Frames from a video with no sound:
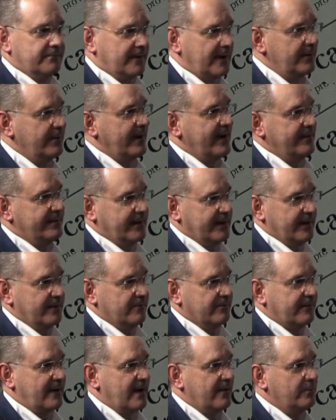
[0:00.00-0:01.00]
fundraising
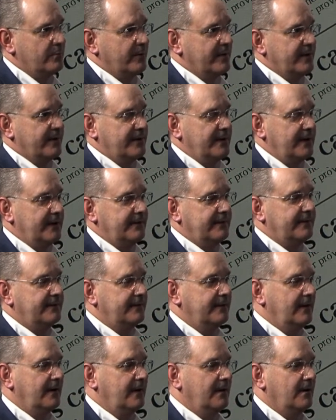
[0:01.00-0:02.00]
involved with it,
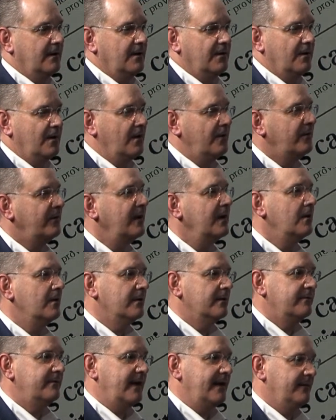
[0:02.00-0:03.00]
a
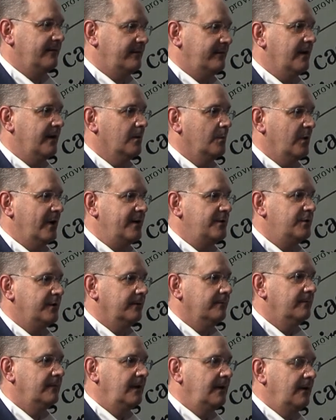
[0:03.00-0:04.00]
single event
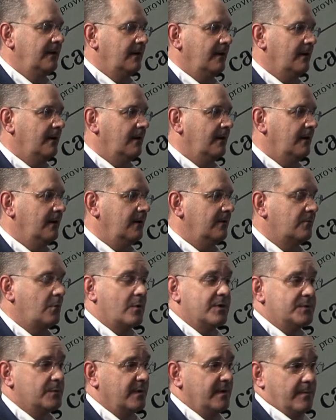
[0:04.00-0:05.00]
celebration. And of
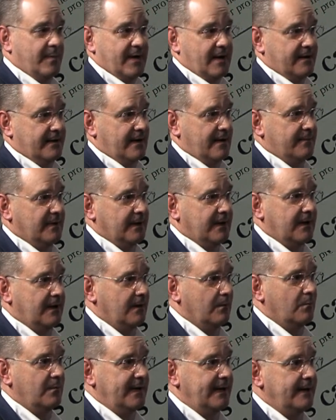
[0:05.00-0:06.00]
course, when the pandemic
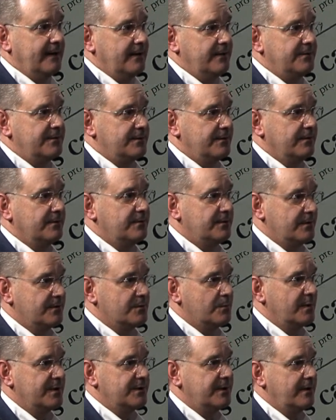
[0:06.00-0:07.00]
hit, we needed to
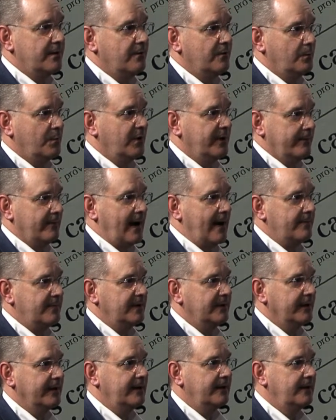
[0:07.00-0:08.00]
switch gears pretty
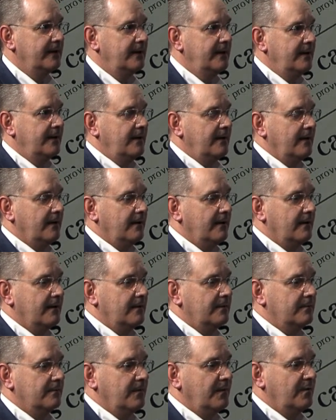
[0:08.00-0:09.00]
rapidly.
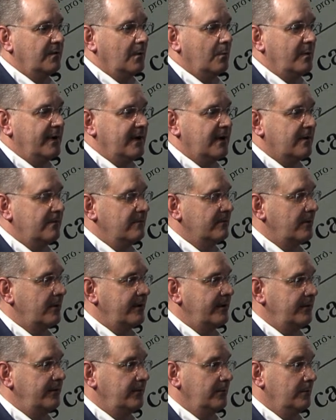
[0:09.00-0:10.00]
So we
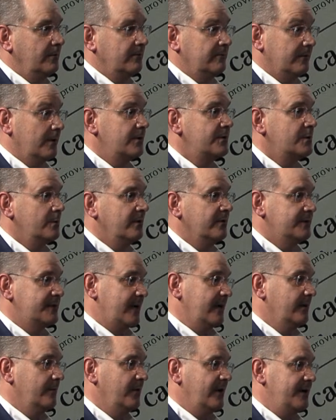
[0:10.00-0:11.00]
converted to a virtual
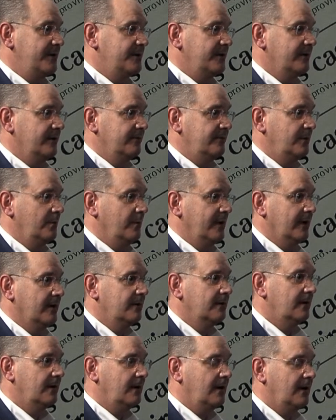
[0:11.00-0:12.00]
celebration, if you
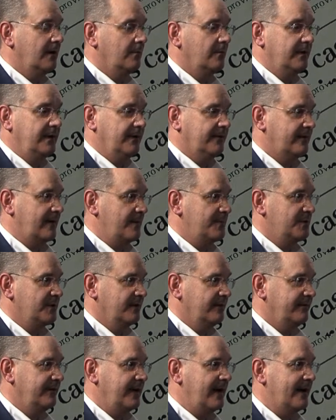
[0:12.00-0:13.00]
will, with the
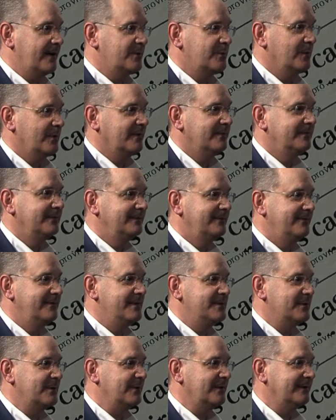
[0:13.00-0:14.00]
exception of the actual
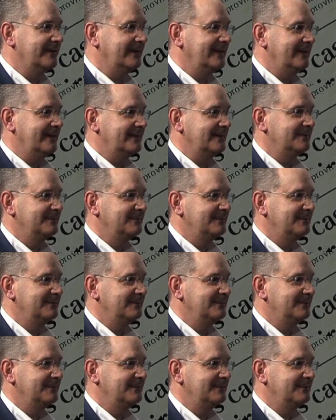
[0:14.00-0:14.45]
physical